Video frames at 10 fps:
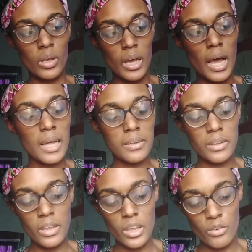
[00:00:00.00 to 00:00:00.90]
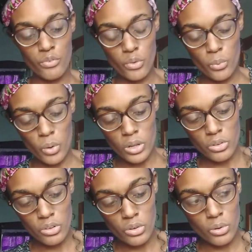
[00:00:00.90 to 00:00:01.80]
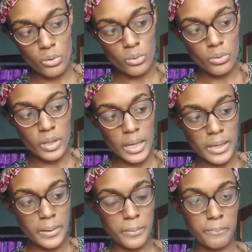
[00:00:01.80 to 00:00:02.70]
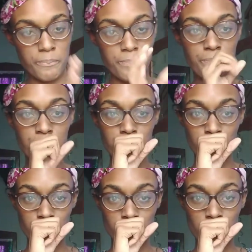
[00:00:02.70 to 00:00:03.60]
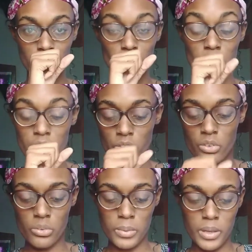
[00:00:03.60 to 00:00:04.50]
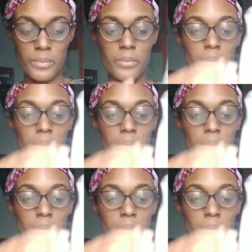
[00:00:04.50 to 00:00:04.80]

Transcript: And if you want to know, like, excuse me,